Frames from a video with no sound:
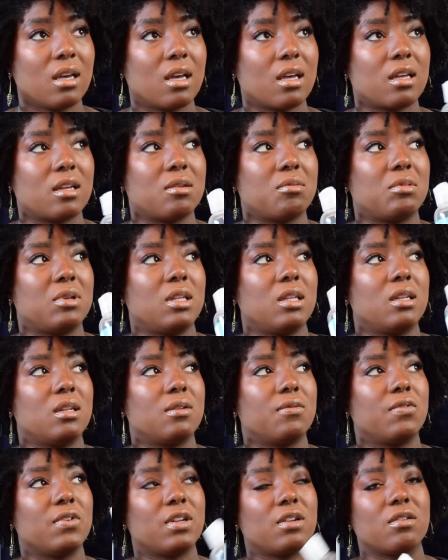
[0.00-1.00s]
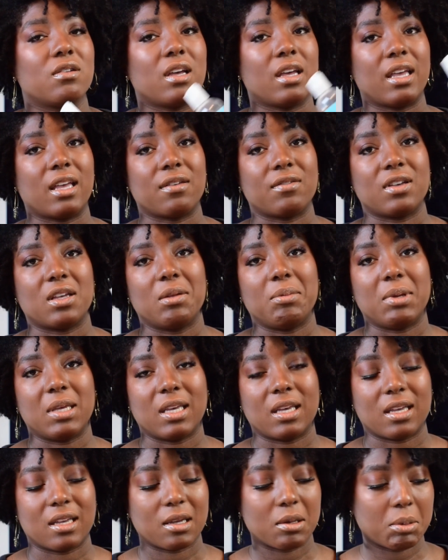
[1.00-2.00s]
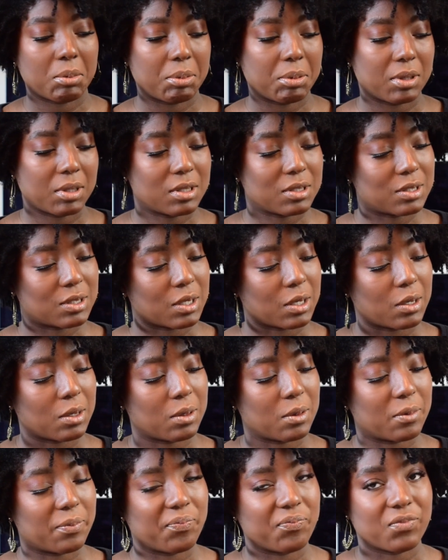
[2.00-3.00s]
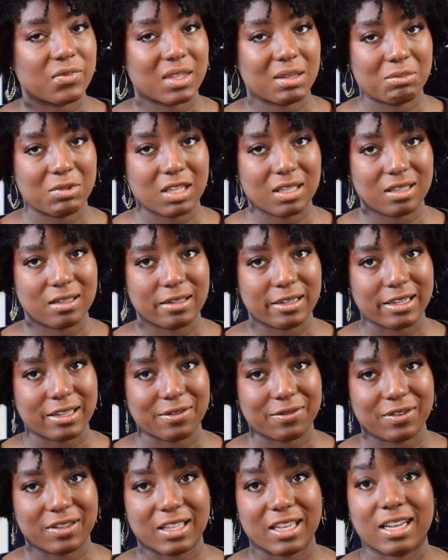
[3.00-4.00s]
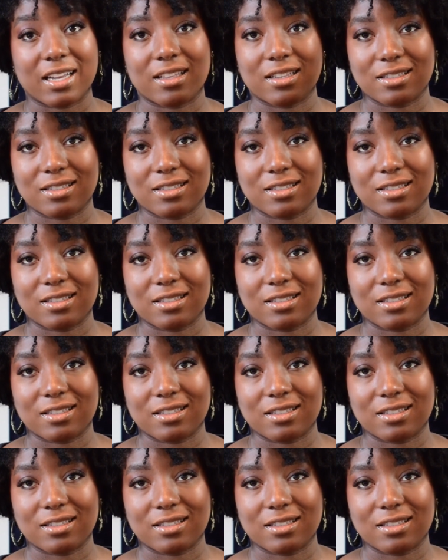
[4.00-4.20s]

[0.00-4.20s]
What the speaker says: in a video I have coming up, so be on the lookout for that.